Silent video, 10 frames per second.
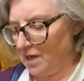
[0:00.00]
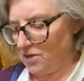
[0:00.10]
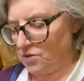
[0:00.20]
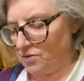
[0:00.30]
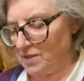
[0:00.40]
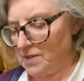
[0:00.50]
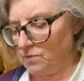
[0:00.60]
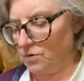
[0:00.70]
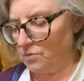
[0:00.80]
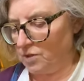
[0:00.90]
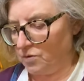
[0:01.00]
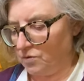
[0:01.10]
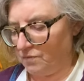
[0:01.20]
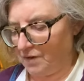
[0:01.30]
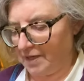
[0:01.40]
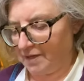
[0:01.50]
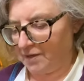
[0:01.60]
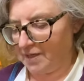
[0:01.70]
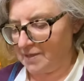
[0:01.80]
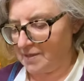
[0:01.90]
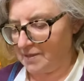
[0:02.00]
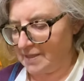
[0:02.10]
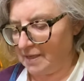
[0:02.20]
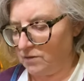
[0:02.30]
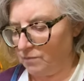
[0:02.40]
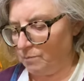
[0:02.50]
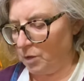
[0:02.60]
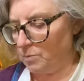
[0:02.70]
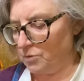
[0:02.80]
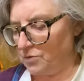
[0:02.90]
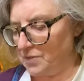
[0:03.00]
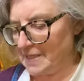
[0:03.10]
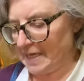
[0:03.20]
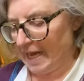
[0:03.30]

So this is what we call the flour. It's a set of bubbles,